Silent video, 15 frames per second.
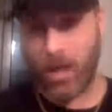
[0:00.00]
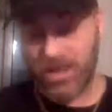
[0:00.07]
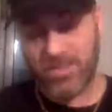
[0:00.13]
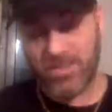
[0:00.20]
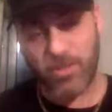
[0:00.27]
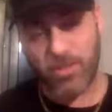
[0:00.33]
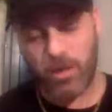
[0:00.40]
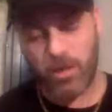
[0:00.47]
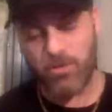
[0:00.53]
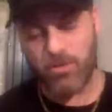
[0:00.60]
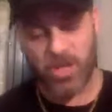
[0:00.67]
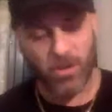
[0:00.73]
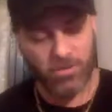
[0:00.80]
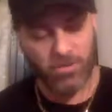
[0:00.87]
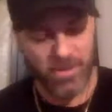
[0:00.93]
lost your
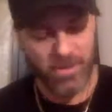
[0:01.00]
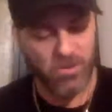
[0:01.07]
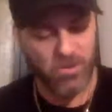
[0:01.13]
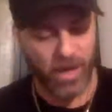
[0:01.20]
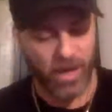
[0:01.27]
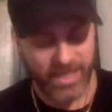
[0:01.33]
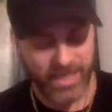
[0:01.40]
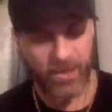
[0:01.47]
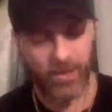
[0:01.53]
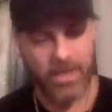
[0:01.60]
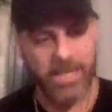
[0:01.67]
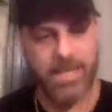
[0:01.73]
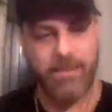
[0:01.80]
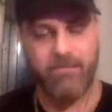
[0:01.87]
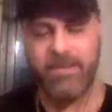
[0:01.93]
mojo. You dreaded going
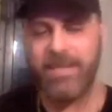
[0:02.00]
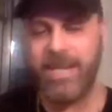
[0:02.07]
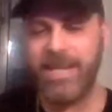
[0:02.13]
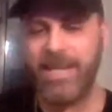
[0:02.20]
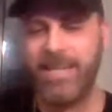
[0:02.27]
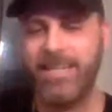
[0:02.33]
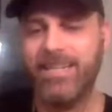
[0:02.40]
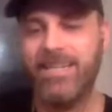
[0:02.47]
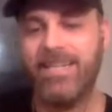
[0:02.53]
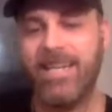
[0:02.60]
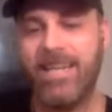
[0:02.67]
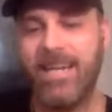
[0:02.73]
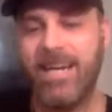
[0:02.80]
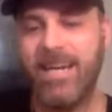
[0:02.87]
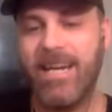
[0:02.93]
in every day.
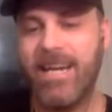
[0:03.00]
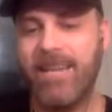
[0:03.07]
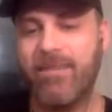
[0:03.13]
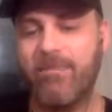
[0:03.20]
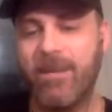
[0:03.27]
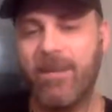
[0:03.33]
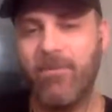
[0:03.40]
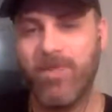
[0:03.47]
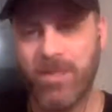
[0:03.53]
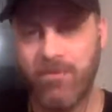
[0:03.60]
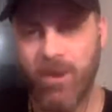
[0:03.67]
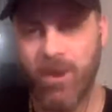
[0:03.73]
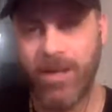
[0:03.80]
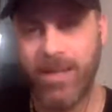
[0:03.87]
It wasn't